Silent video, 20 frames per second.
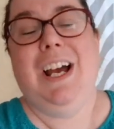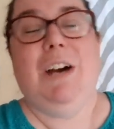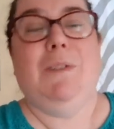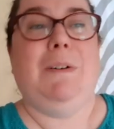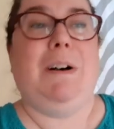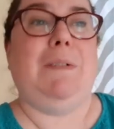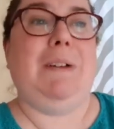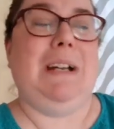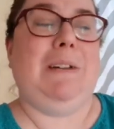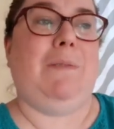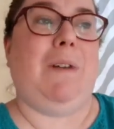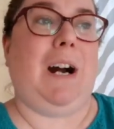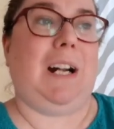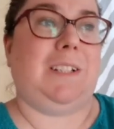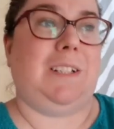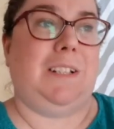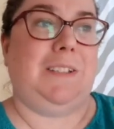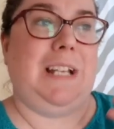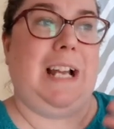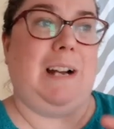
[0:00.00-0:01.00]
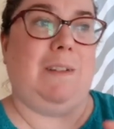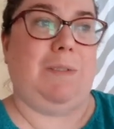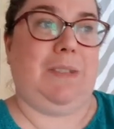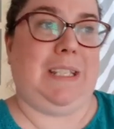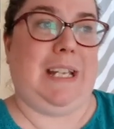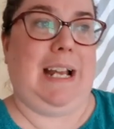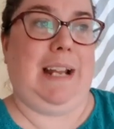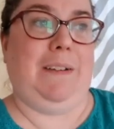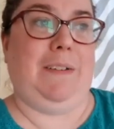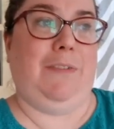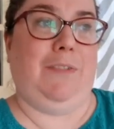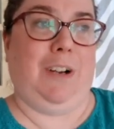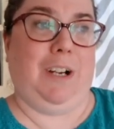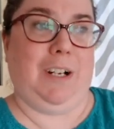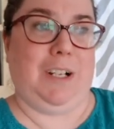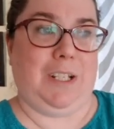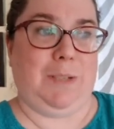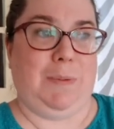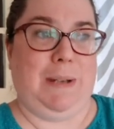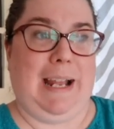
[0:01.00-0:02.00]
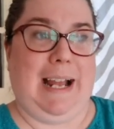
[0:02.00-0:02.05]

well, we walked on the outside first. We